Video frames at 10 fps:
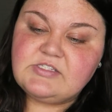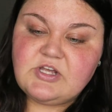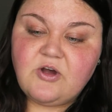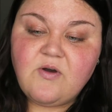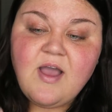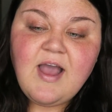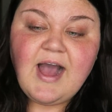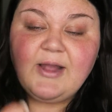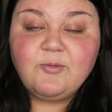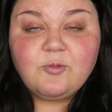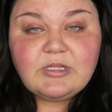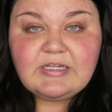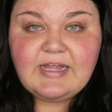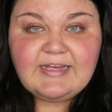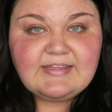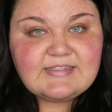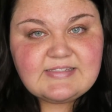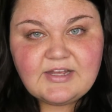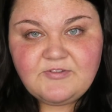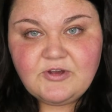So I really like this
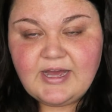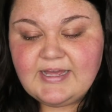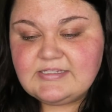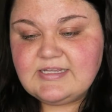stuff, you guys.